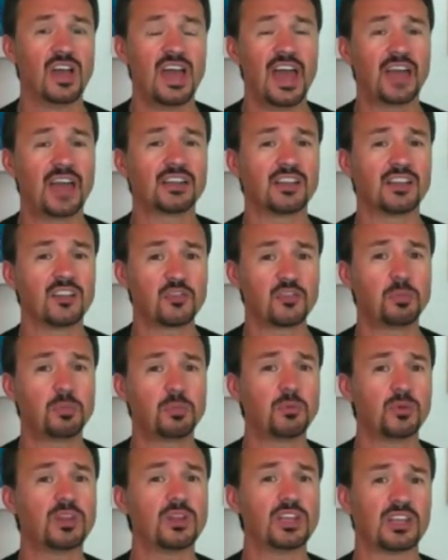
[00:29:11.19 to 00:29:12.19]
And let's be
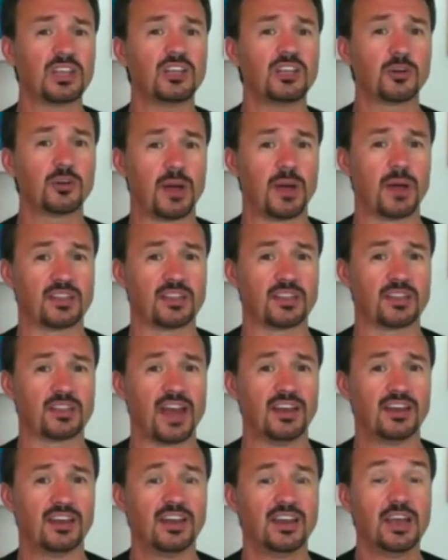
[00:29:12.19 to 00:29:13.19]
really clear about that.
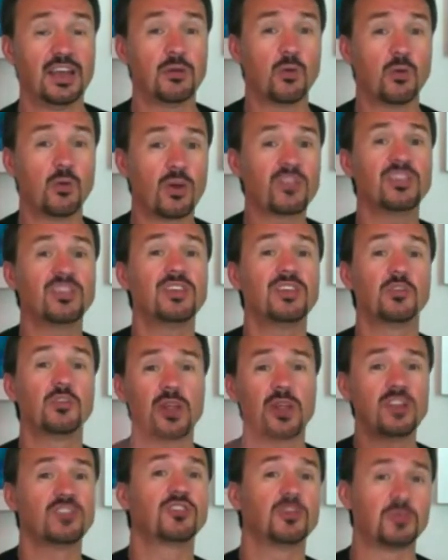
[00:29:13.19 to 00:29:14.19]
It wasn't even
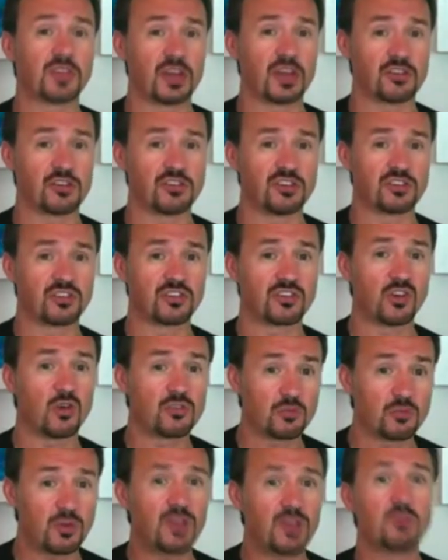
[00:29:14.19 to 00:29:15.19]
written 2,000 years ago. It was
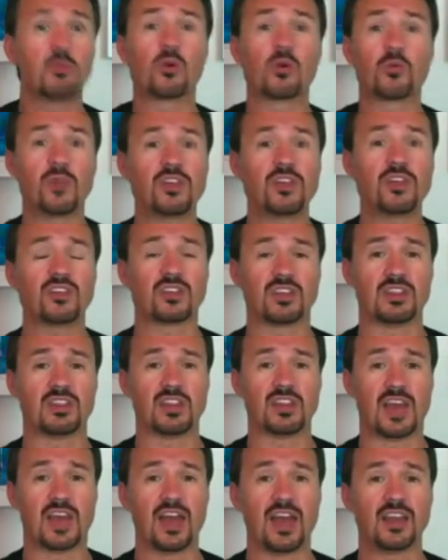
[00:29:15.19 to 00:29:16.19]
written more recently than
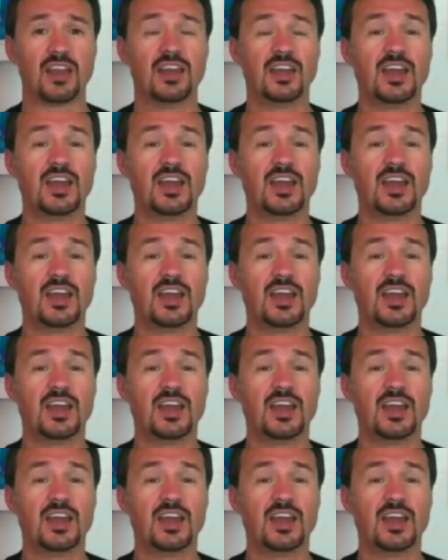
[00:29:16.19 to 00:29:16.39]
that.